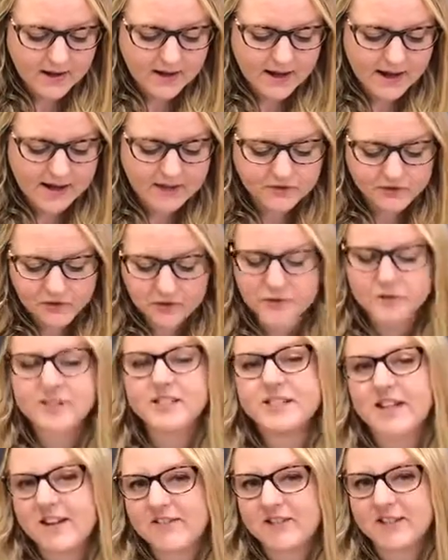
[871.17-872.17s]
And of course,
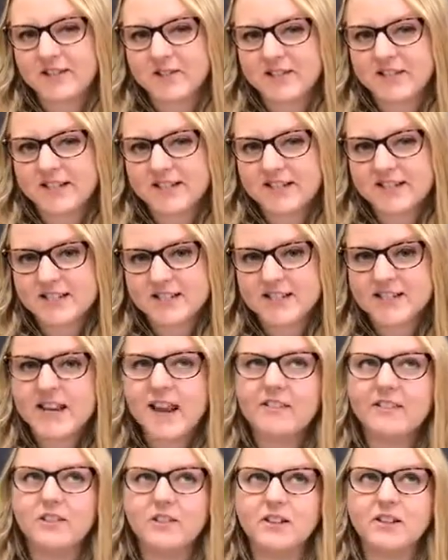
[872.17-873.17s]
sharing
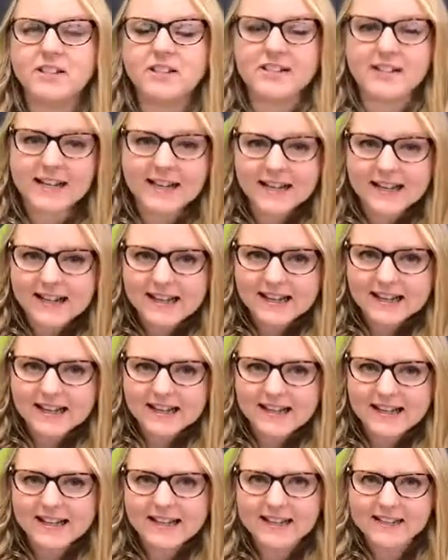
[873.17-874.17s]
knowledge
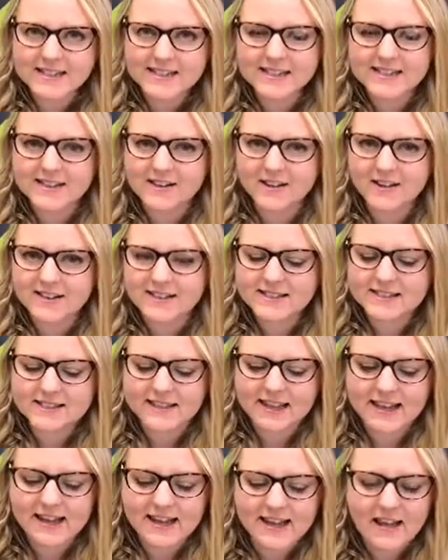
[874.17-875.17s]
clearly,
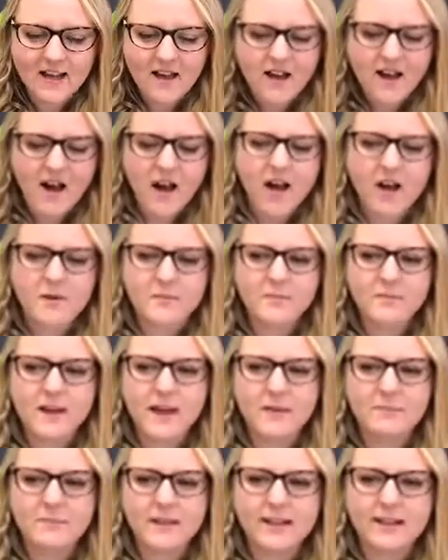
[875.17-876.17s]
concisely,
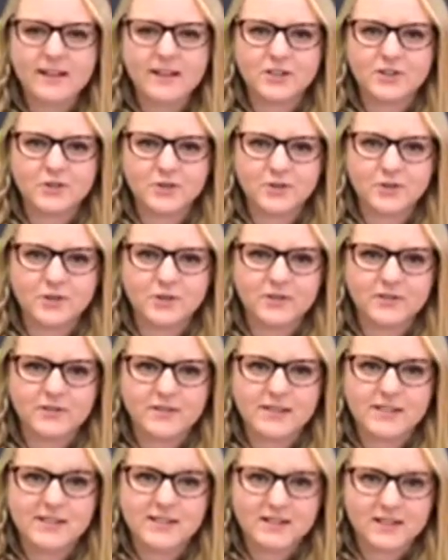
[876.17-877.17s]
and making sure
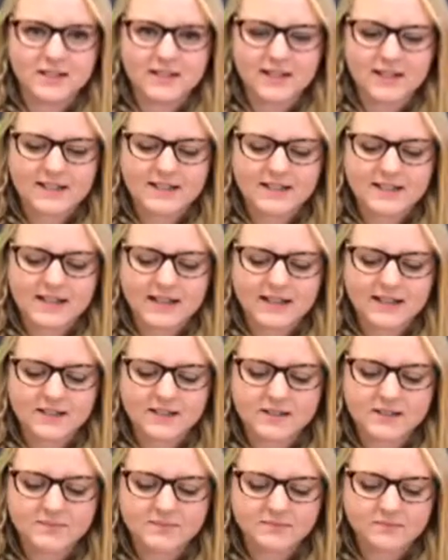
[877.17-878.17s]
the student
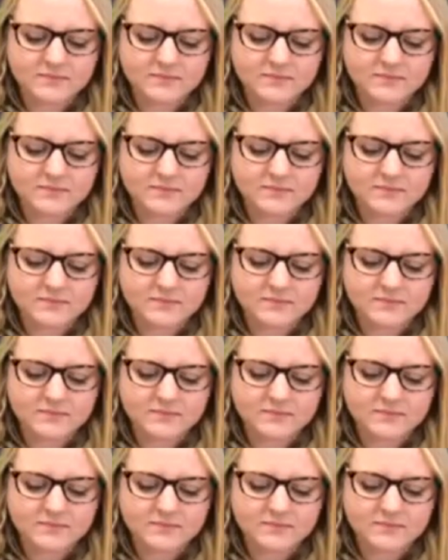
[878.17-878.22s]
understands.